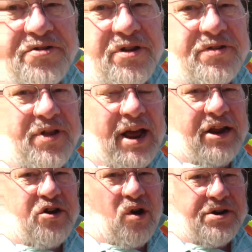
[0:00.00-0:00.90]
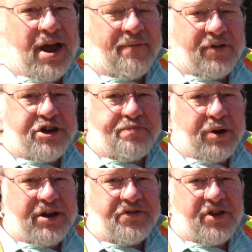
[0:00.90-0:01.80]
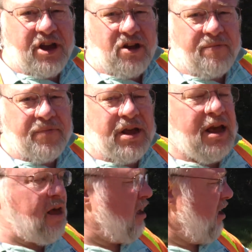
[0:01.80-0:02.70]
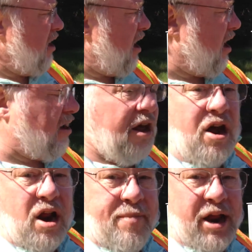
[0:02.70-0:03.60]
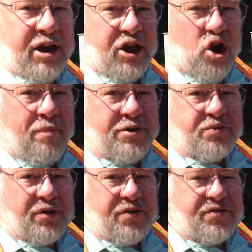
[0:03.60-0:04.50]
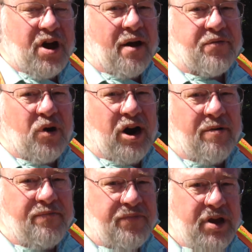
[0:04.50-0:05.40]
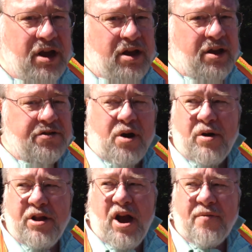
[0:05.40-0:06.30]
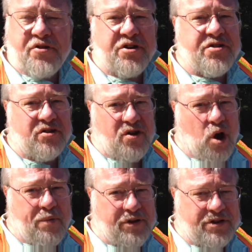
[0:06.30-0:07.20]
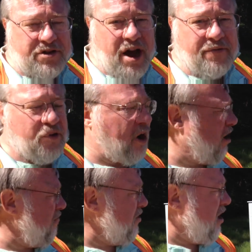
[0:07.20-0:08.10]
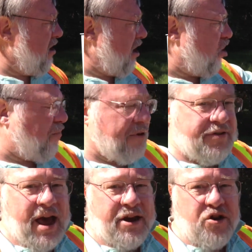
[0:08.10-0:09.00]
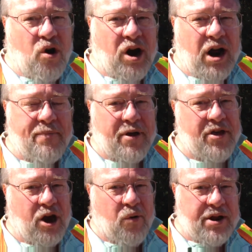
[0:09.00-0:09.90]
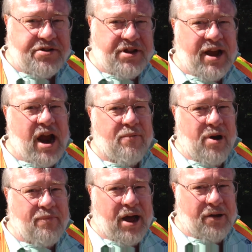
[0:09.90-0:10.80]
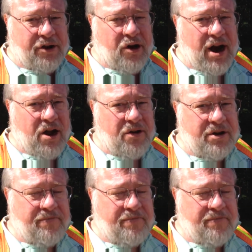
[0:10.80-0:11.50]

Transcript: so the sliding door is 1/2-inch plate steel, and it automatically opens with the software. So when the officers open the software, it opens that door up, and then it raises the camera up out of the ground